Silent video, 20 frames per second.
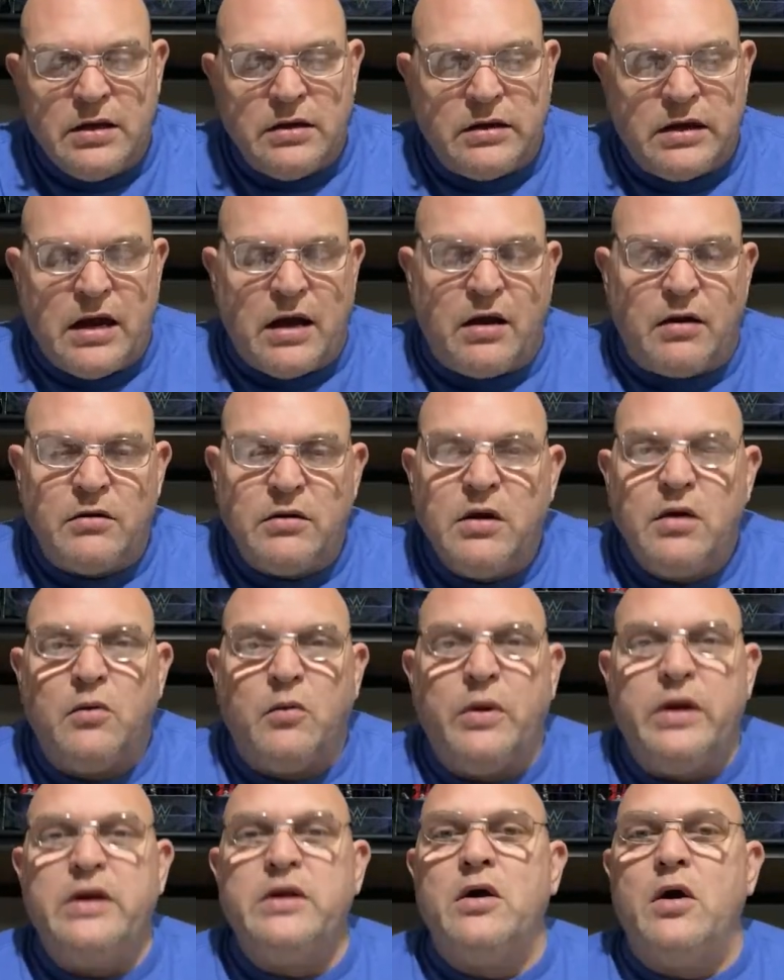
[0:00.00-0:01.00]
Now,
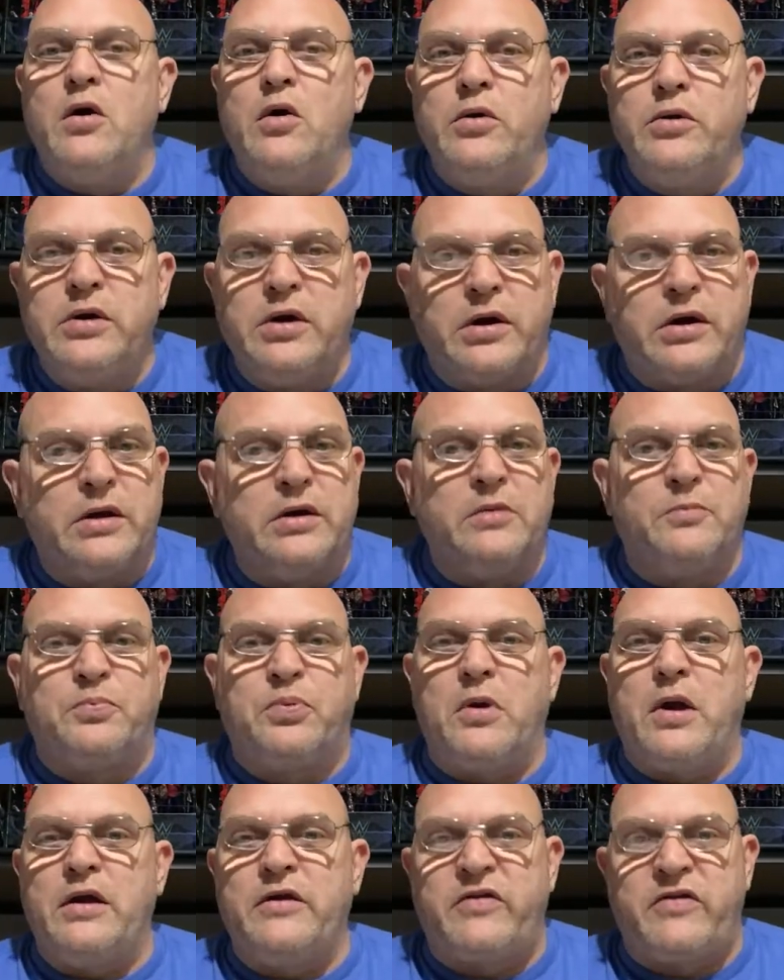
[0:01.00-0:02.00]
we know you're going to
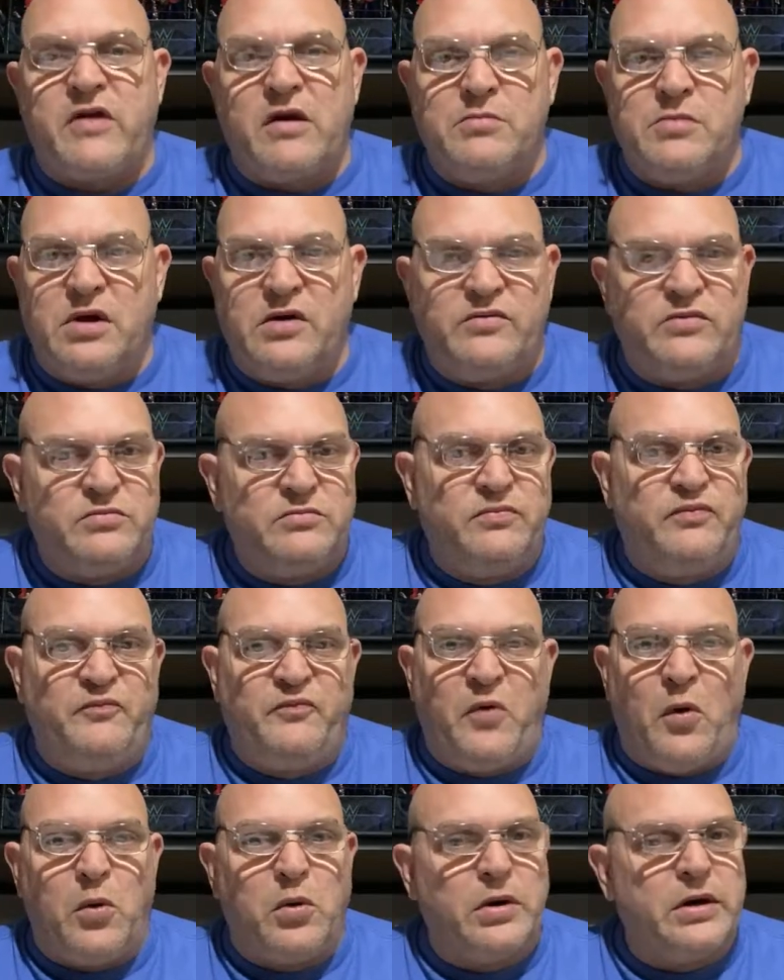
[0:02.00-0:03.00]
price some of them
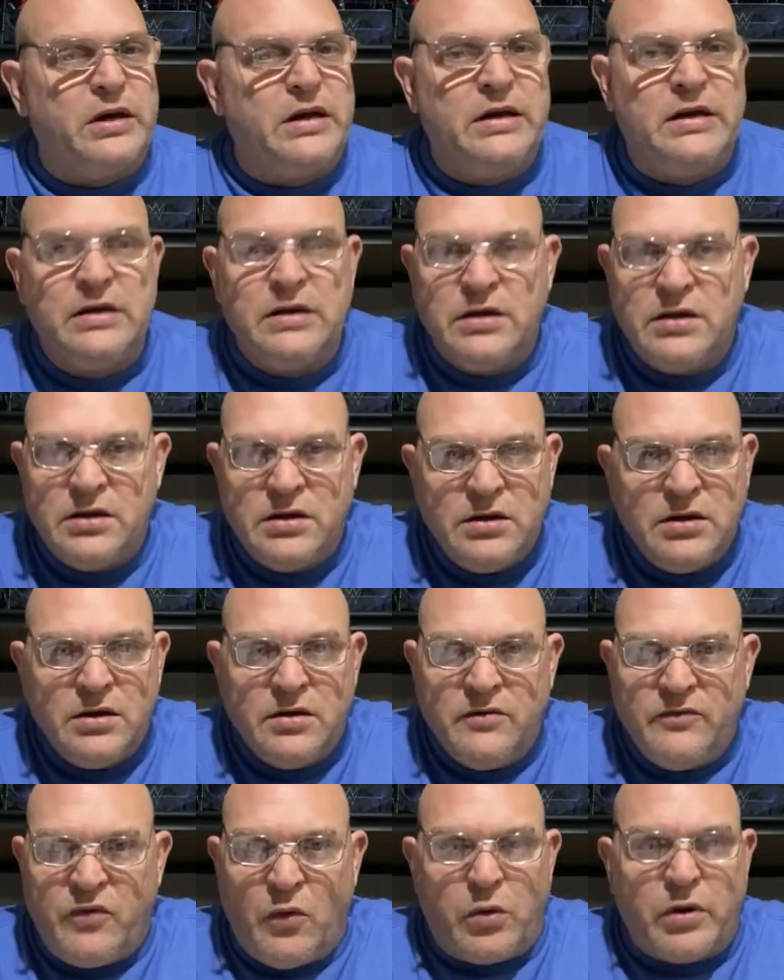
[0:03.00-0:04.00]
40,
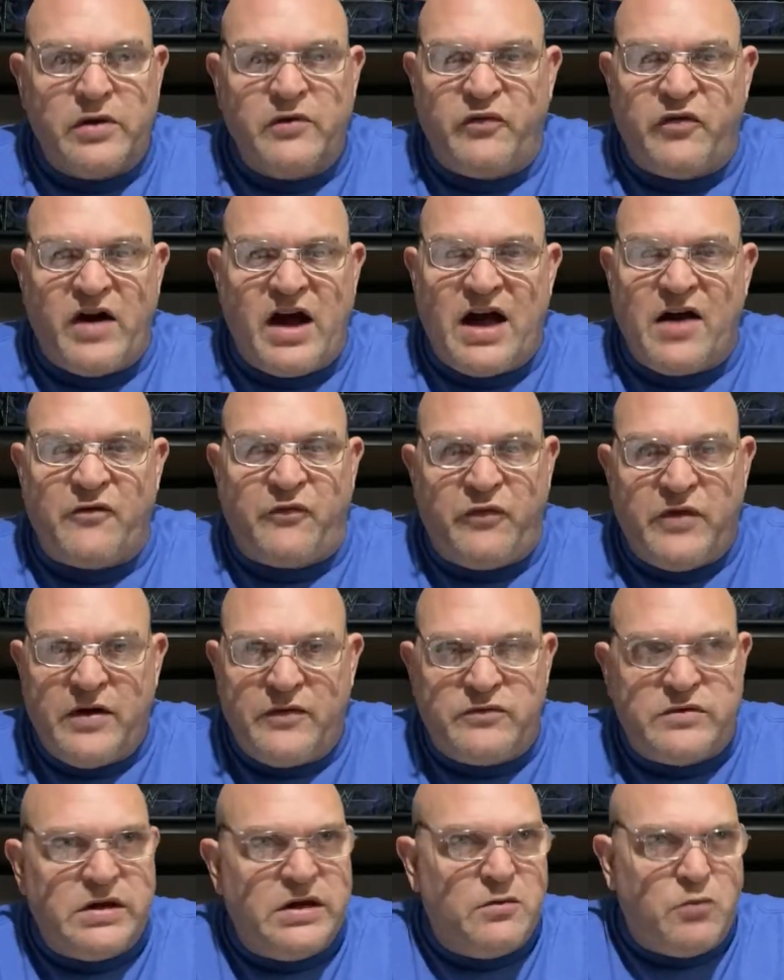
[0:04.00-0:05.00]
45,
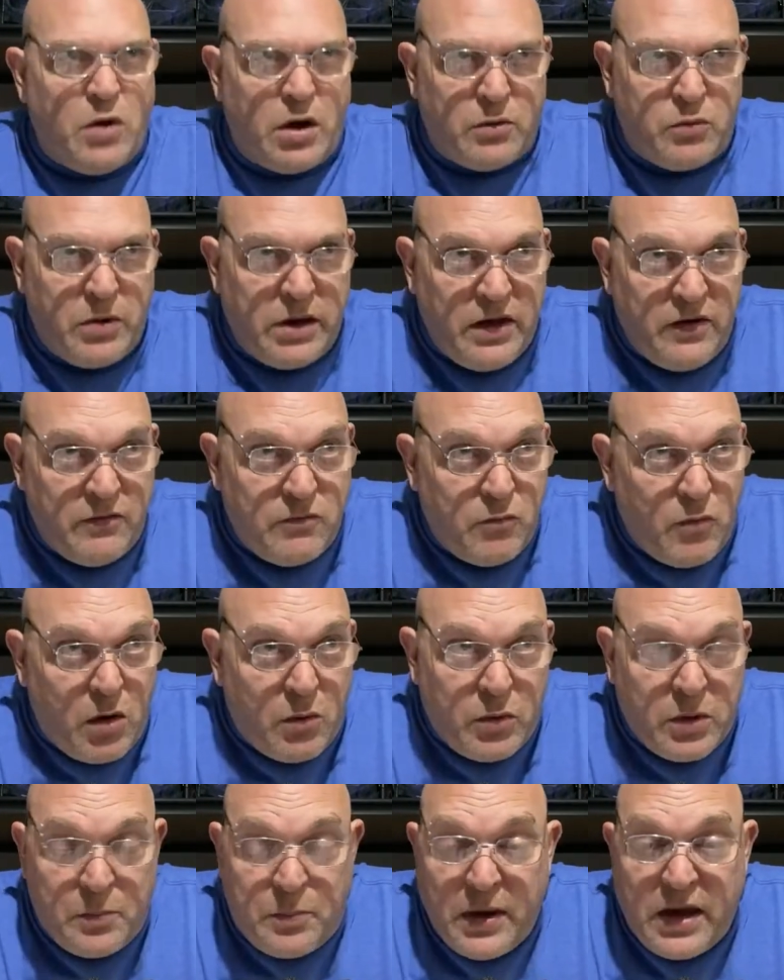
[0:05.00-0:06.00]
50. What
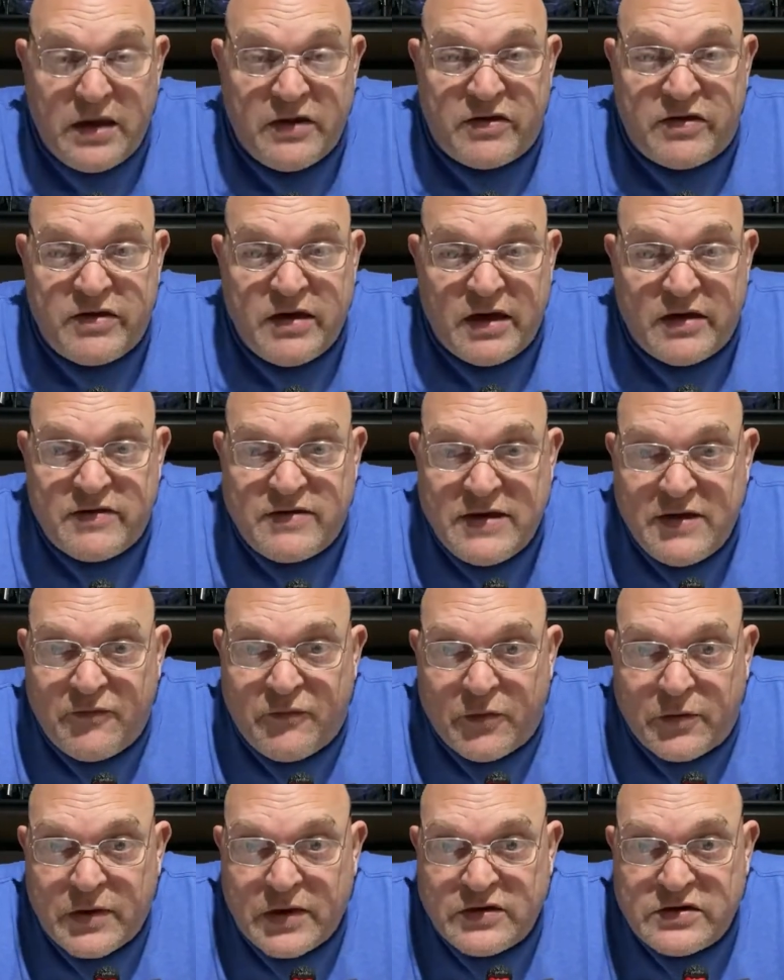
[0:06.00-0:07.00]
we pay 60
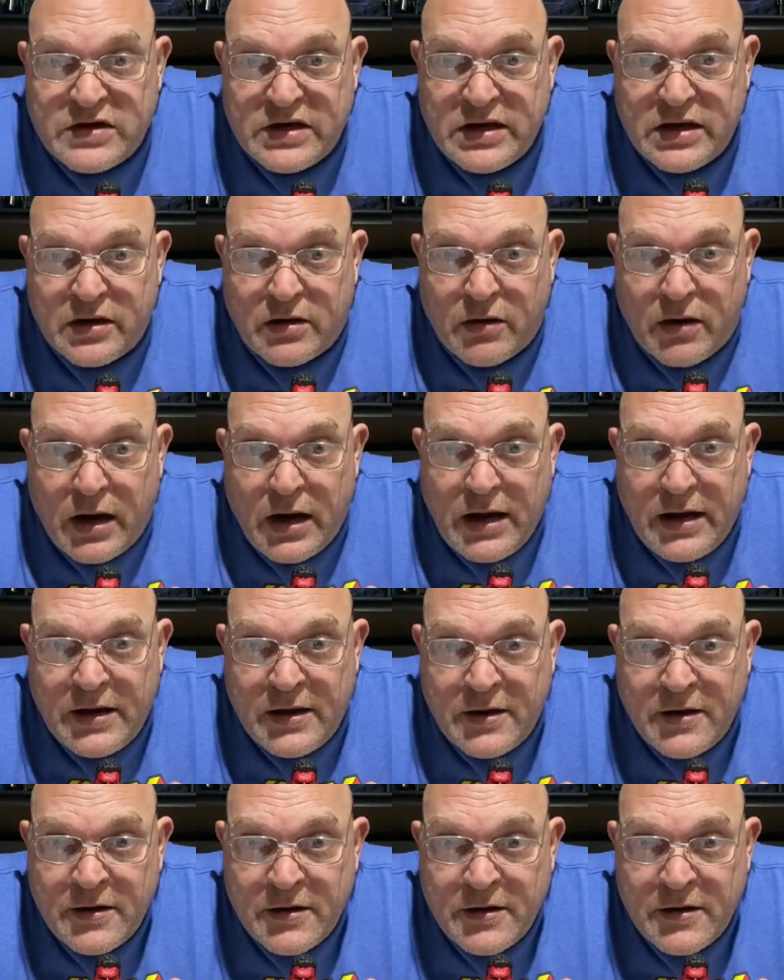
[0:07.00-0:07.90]
for the Jean Grey,